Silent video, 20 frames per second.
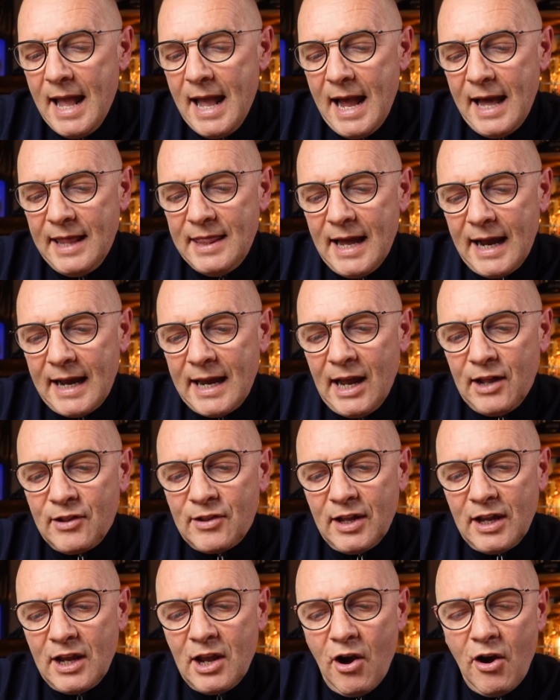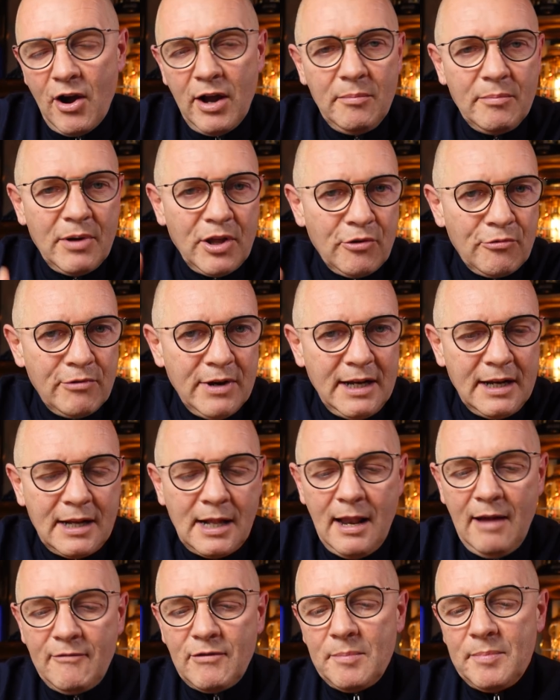and that gets it going. But the really
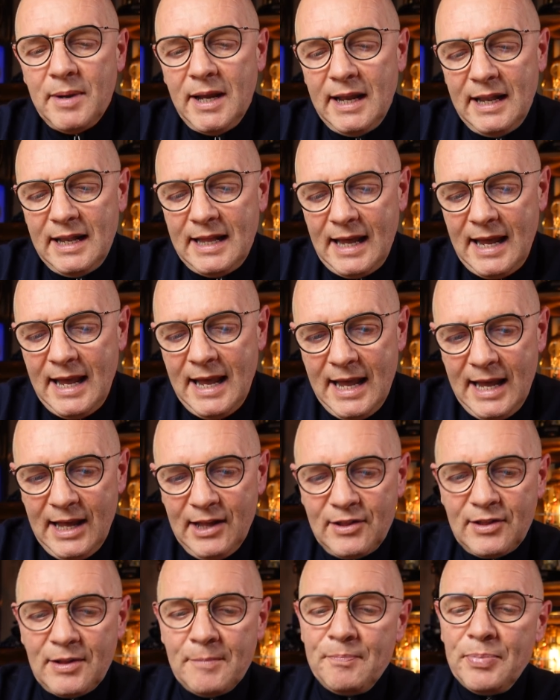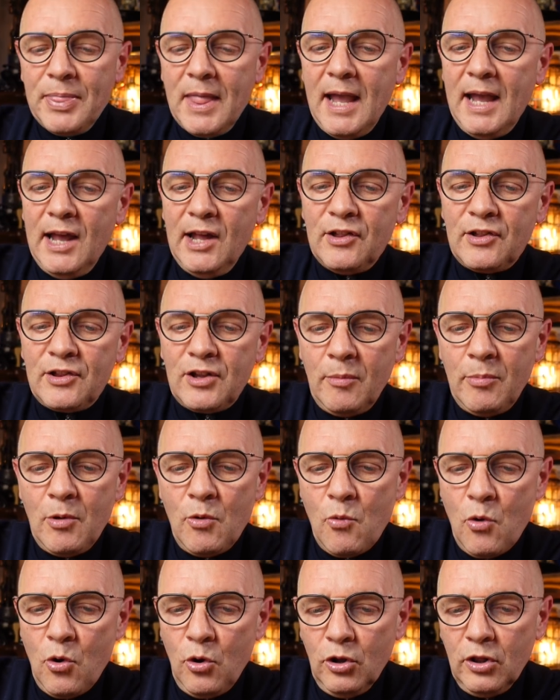clever bit is it's double
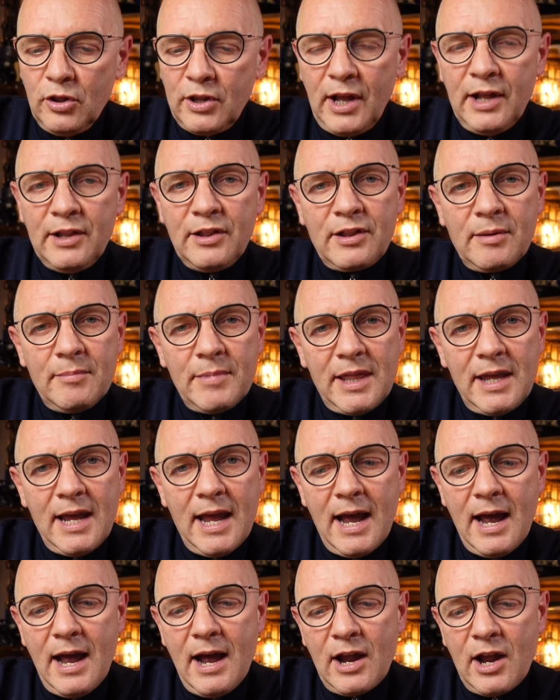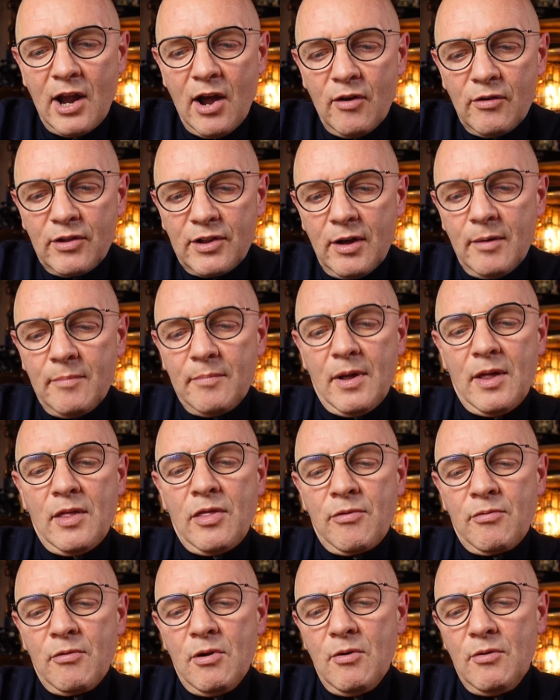walled, and some of the air goes up
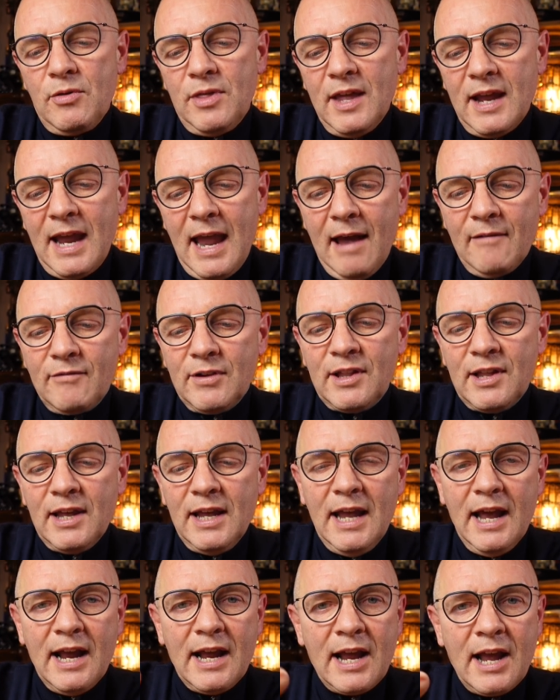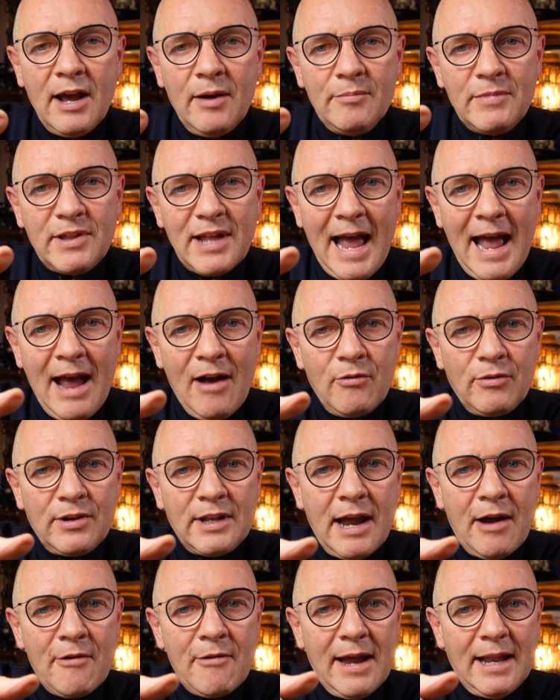through the cavity and comes out
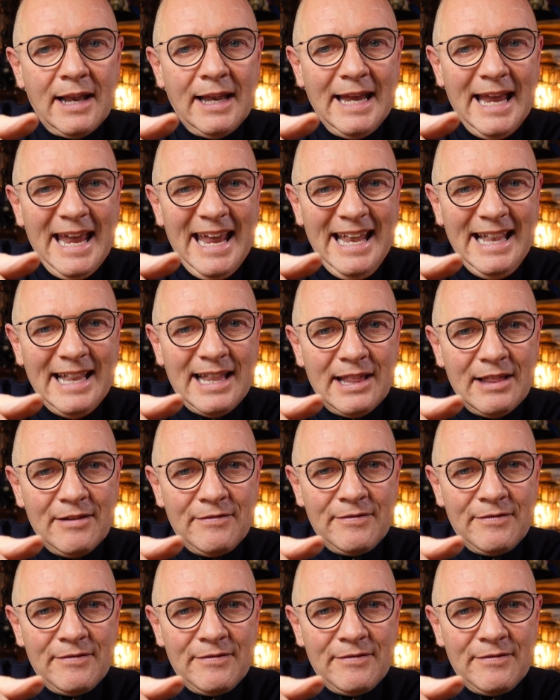directly into the